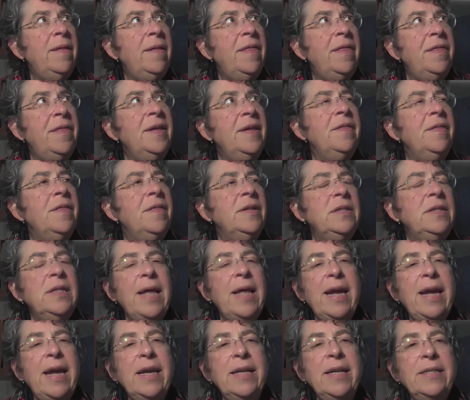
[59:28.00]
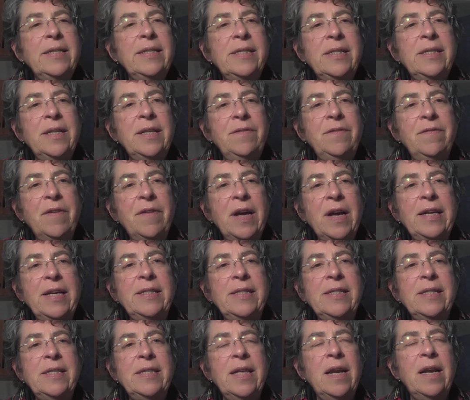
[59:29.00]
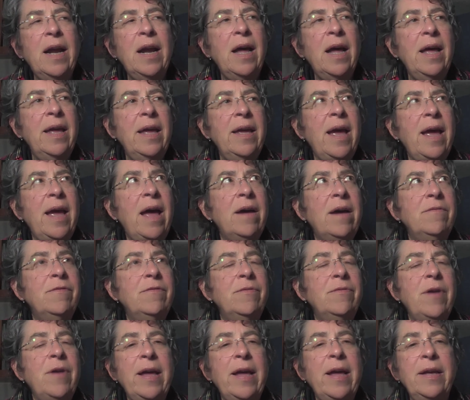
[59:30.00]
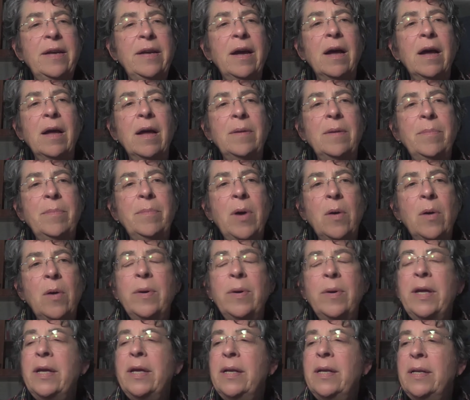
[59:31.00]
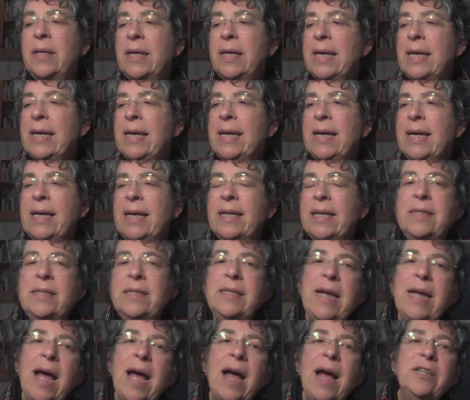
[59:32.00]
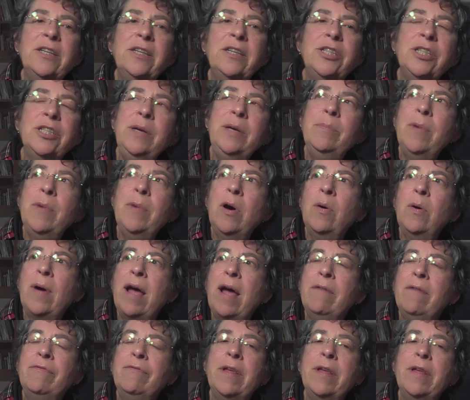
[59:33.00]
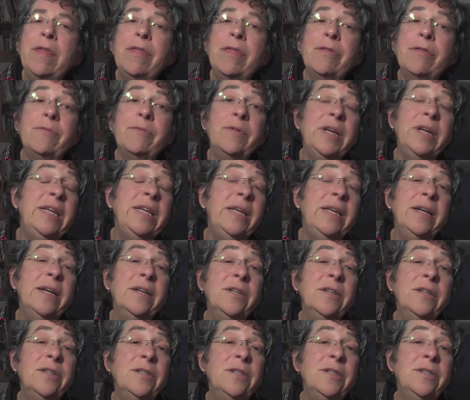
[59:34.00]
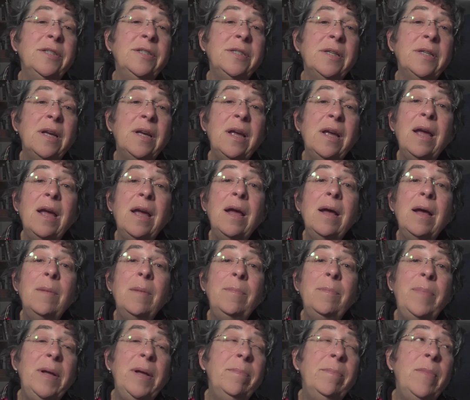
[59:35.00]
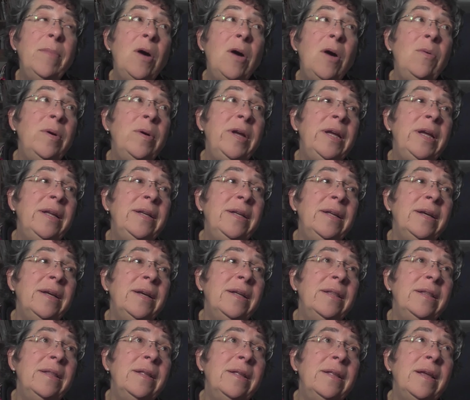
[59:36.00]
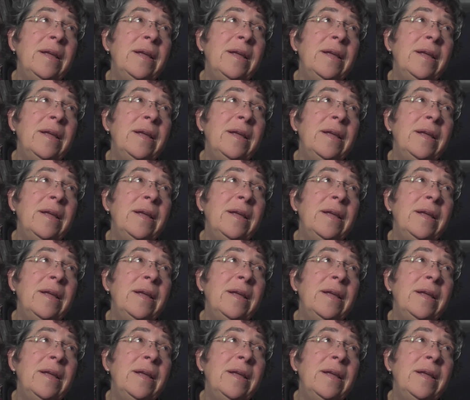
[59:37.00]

I think the latest advice that I have read on mowing is to actually mow every three years, but mowing